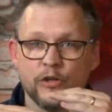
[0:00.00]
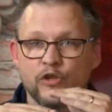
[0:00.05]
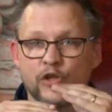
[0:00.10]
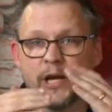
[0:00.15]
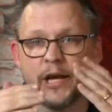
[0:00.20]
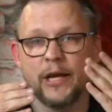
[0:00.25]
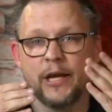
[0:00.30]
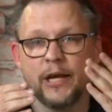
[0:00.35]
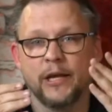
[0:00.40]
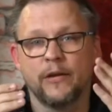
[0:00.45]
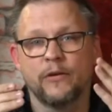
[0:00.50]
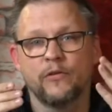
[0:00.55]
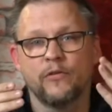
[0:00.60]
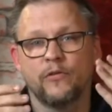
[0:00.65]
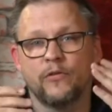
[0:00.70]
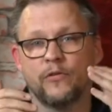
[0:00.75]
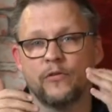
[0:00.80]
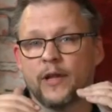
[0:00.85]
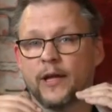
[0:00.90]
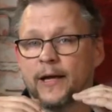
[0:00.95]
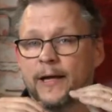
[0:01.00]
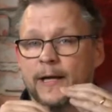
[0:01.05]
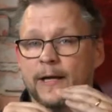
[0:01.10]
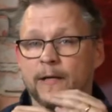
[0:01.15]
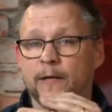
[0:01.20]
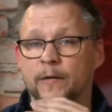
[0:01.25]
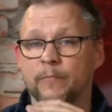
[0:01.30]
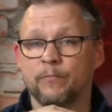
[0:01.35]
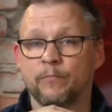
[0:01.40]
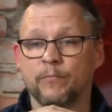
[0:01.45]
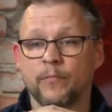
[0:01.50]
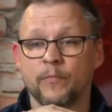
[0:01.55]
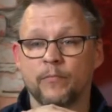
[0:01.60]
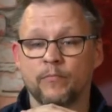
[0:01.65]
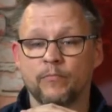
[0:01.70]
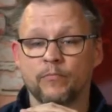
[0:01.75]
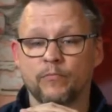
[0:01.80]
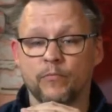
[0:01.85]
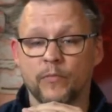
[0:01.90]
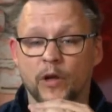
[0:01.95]
changed
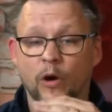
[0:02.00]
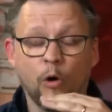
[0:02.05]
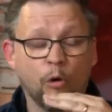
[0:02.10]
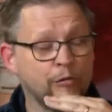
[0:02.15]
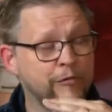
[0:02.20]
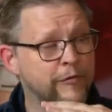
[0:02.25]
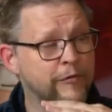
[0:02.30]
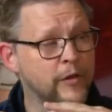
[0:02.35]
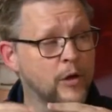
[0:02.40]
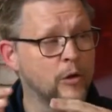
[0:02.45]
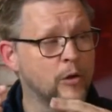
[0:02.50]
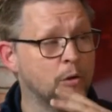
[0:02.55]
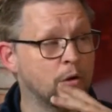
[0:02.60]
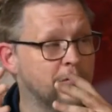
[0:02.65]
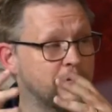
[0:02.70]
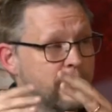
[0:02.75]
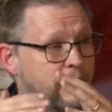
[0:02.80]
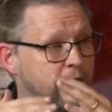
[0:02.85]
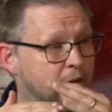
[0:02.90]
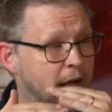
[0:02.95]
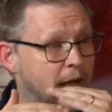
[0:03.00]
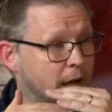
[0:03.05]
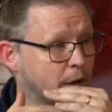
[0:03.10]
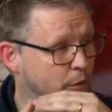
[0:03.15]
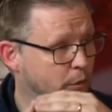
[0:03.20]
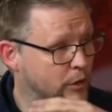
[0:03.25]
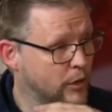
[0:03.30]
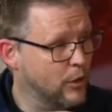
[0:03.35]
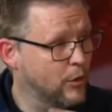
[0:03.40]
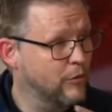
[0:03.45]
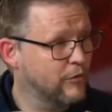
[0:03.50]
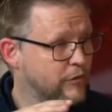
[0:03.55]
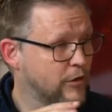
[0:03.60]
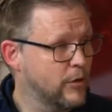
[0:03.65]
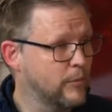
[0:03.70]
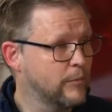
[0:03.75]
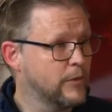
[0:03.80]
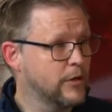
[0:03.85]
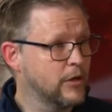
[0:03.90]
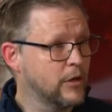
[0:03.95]
the whole flow of how you go
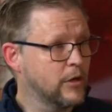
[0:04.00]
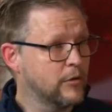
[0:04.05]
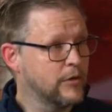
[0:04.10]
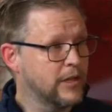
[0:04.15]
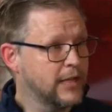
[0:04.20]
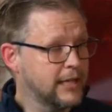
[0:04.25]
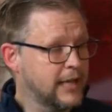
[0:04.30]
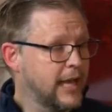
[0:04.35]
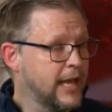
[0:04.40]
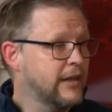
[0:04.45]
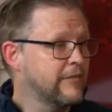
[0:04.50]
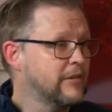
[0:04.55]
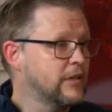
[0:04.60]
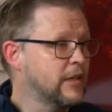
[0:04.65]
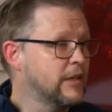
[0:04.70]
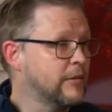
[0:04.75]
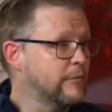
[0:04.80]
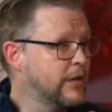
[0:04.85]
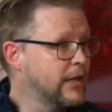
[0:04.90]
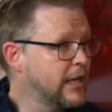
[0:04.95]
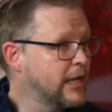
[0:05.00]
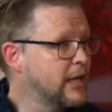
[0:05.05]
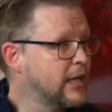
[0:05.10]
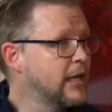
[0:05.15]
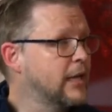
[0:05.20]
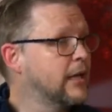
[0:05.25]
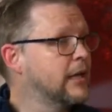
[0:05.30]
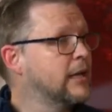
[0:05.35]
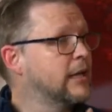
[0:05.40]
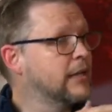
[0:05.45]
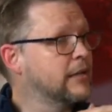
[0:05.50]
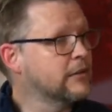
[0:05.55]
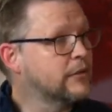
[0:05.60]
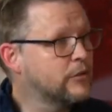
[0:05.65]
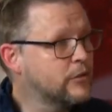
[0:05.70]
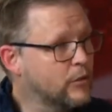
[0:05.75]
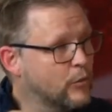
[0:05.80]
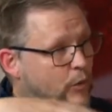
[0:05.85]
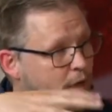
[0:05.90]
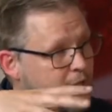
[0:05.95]
from that haven in the beginning and
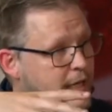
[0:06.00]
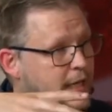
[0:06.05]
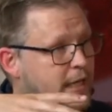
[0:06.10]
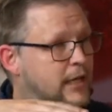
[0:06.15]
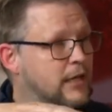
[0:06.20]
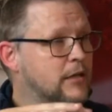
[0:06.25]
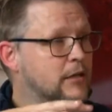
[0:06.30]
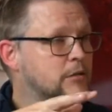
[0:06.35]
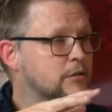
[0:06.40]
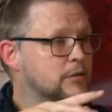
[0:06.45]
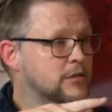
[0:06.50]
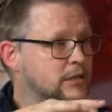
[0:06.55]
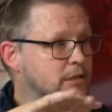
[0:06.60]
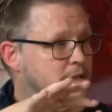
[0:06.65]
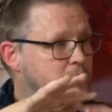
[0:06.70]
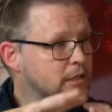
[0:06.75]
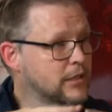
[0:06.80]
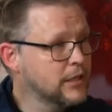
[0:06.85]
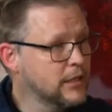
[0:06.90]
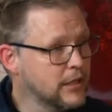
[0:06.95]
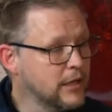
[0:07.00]
to the White House and